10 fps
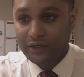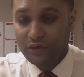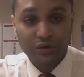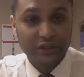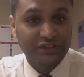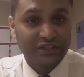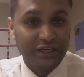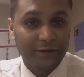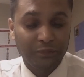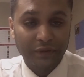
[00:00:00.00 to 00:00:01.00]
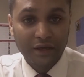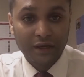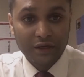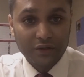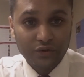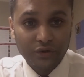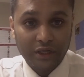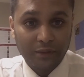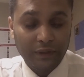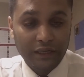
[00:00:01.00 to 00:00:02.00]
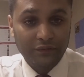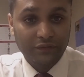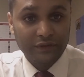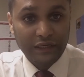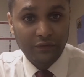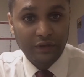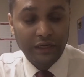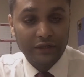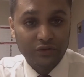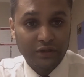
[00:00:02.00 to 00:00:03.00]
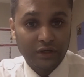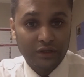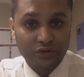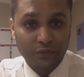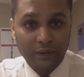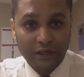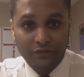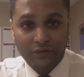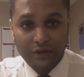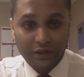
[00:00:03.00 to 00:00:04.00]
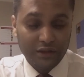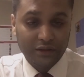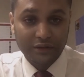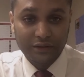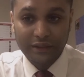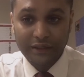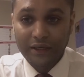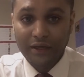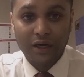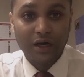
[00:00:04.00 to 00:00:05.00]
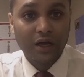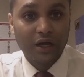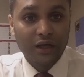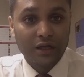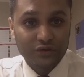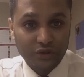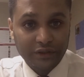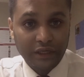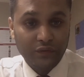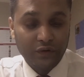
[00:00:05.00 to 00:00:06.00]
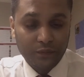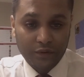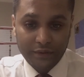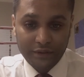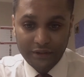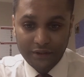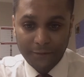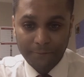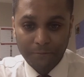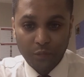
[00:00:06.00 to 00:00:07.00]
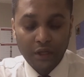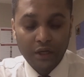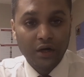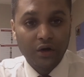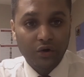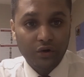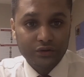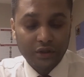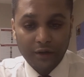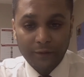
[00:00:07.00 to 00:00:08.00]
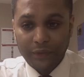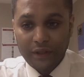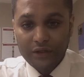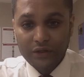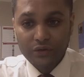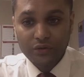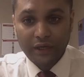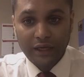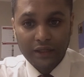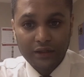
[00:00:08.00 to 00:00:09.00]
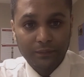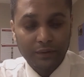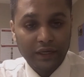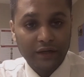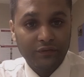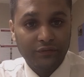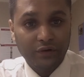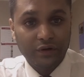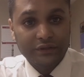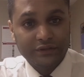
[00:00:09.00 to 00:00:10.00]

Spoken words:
or DJ. You can apply for that one, and you can also apply for the short-time work permit here. Also, you can apply for